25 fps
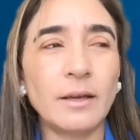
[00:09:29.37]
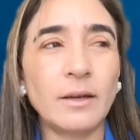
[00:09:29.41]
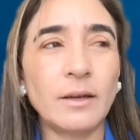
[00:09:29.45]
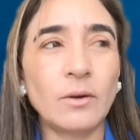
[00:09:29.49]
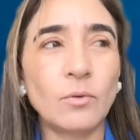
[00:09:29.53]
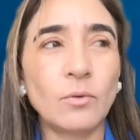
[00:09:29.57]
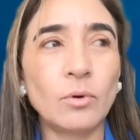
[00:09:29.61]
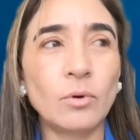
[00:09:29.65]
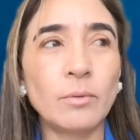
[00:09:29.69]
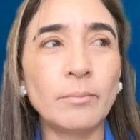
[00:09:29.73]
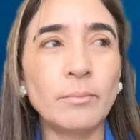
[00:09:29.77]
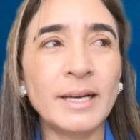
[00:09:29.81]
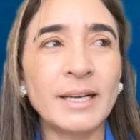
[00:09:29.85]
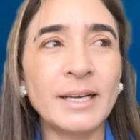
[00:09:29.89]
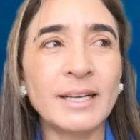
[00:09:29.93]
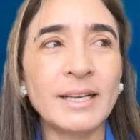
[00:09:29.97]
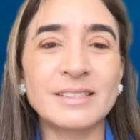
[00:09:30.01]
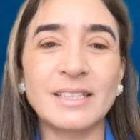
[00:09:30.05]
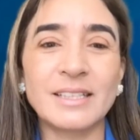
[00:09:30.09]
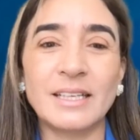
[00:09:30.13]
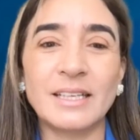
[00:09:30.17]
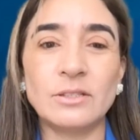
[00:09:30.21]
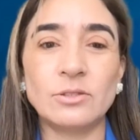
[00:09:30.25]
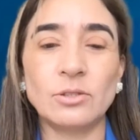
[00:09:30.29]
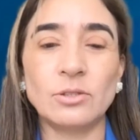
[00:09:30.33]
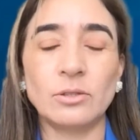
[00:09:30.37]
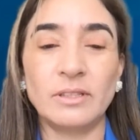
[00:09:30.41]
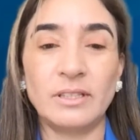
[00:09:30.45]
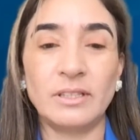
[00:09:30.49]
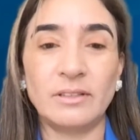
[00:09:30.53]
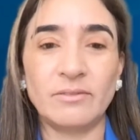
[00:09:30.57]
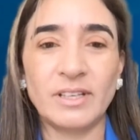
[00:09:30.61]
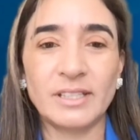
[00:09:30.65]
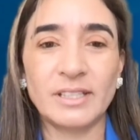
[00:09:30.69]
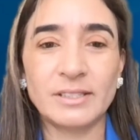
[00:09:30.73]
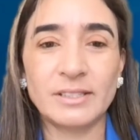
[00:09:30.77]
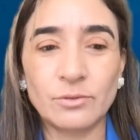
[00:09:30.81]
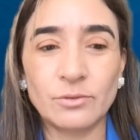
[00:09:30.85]
women as angel
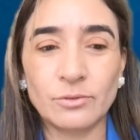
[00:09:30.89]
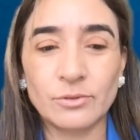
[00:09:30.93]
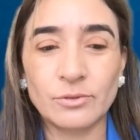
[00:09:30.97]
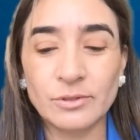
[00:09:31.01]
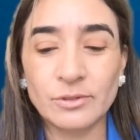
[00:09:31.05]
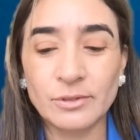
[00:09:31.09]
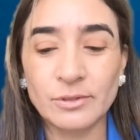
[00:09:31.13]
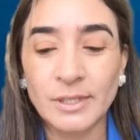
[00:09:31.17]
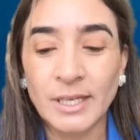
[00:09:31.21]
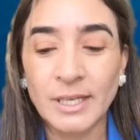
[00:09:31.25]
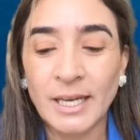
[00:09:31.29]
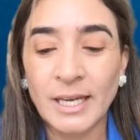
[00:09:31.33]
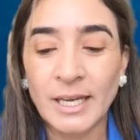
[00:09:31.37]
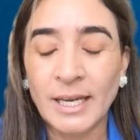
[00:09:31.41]
investors.